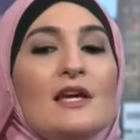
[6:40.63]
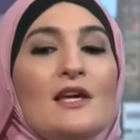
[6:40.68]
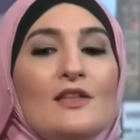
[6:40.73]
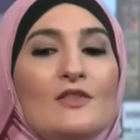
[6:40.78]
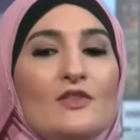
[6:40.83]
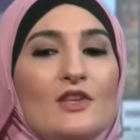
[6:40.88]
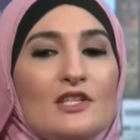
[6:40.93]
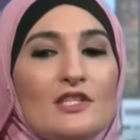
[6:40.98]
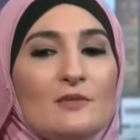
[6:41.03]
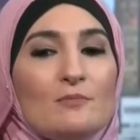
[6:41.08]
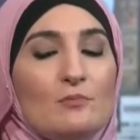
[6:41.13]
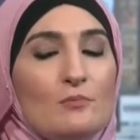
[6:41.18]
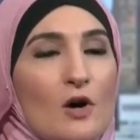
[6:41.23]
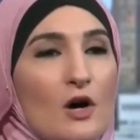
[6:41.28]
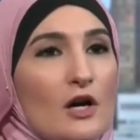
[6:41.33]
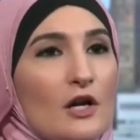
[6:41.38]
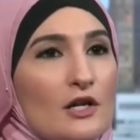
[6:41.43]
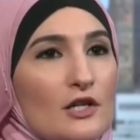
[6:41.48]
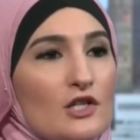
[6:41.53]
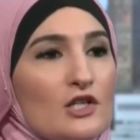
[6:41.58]
this
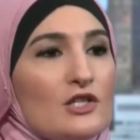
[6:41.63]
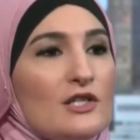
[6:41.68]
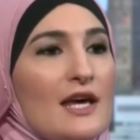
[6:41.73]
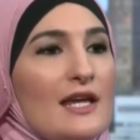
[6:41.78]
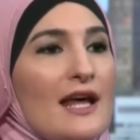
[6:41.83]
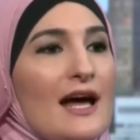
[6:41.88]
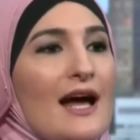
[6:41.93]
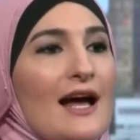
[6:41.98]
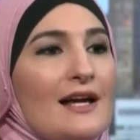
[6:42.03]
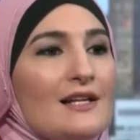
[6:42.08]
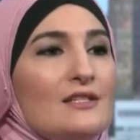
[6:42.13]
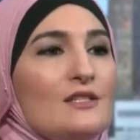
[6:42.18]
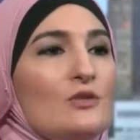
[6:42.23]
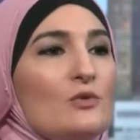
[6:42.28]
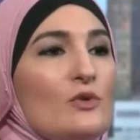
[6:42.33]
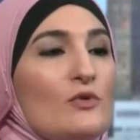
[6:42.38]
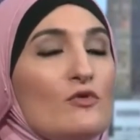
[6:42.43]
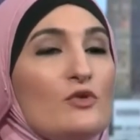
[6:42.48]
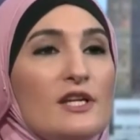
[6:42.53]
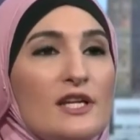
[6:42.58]
march that had to
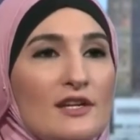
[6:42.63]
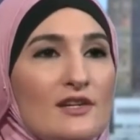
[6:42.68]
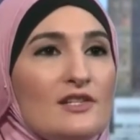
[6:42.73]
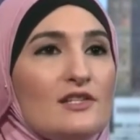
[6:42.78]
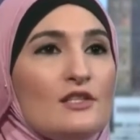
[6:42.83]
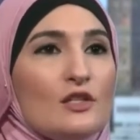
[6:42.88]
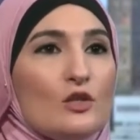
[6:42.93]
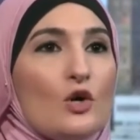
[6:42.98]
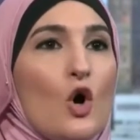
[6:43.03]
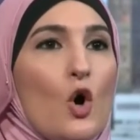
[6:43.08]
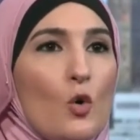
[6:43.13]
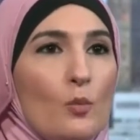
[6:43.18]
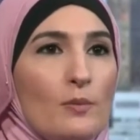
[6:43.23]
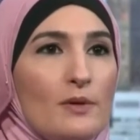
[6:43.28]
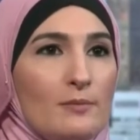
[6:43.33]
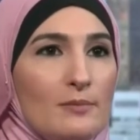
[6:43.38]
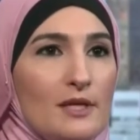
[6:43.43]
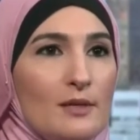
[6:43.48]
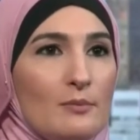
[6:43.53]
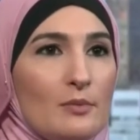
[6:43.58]
reinstill hope
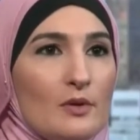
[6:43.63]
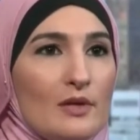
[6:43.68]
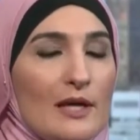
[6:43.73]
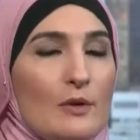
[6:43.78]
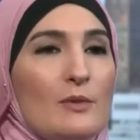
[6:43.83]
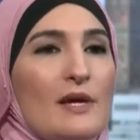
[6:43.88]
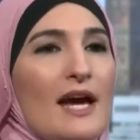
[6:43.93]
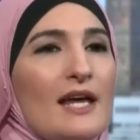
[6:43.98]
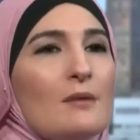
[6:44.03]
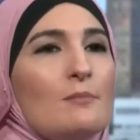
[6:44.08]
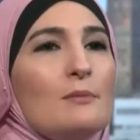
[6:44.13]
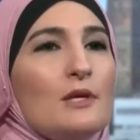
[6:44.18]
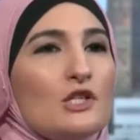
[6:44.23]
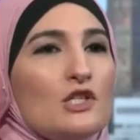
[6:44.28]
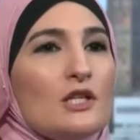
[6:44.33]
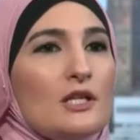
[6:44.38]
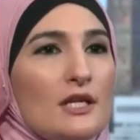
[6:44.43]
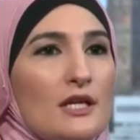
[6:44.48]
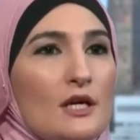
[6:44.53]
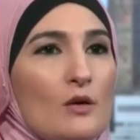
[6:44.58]
in people. Like, we had a
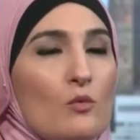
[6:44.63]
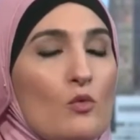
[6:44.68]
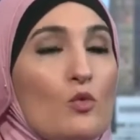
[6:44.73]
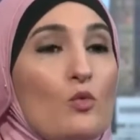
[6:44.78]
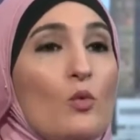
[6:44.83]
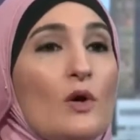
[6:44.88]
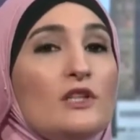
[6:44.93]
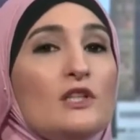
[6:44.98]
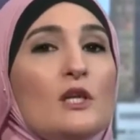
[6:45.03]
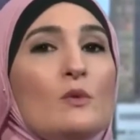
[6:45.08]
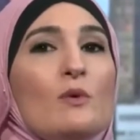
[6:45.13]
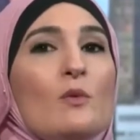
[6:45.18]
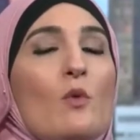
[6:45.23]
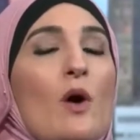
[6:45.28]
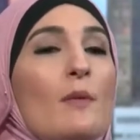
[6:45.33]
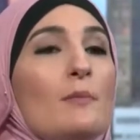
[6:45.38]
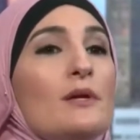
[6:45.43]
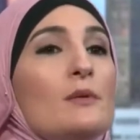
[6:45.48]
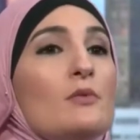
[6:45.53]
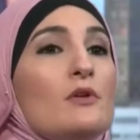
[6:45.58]
mission here. What did we
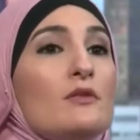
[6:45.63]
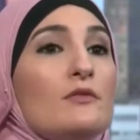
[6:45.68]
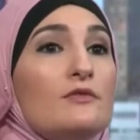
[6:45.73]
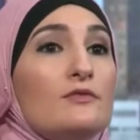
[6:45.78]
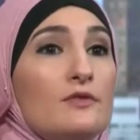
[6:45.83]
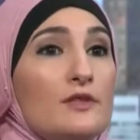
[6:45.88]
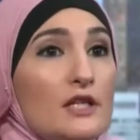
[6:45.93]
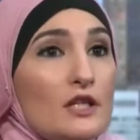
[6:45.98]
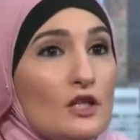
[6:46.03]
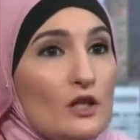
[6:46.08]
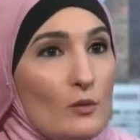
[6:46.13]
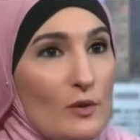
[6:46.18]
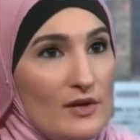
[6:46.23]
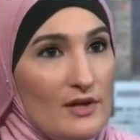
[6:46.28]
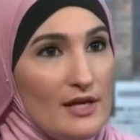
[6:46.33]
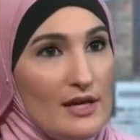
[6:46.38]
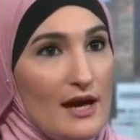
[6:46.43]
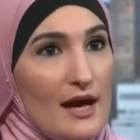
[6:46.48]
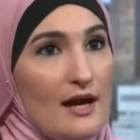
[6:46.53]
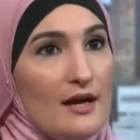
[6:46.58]
want people to feel when
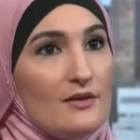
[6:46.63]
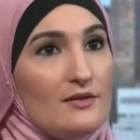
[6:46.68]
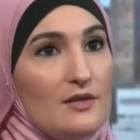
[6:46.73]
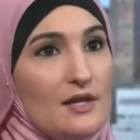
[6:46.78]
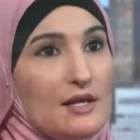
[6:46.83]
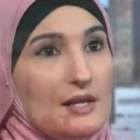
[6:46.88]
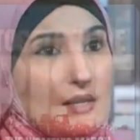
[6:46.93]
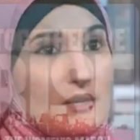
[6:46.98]
they got there